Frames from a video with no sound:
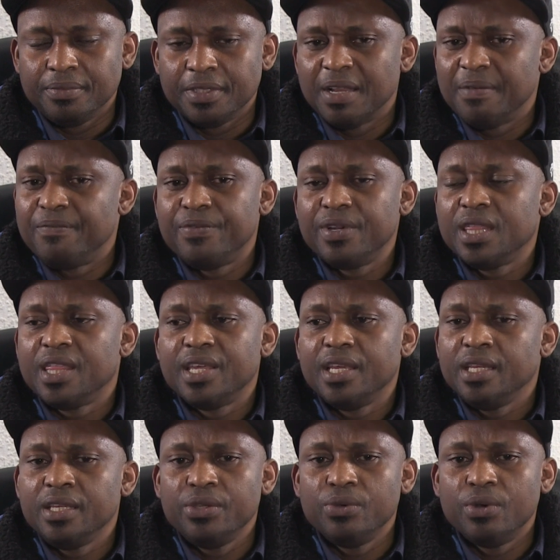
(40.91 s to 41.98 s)

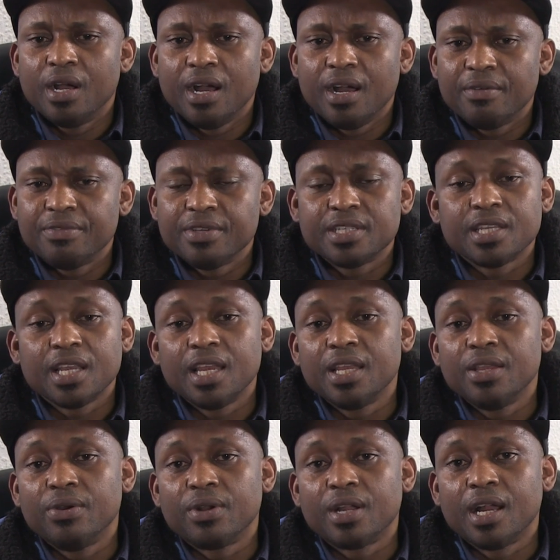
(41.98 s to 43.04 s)
Everything you have inside
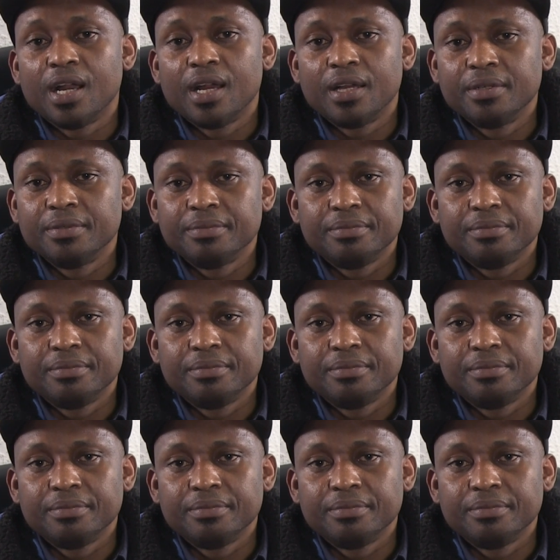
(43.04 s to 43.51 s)
your car,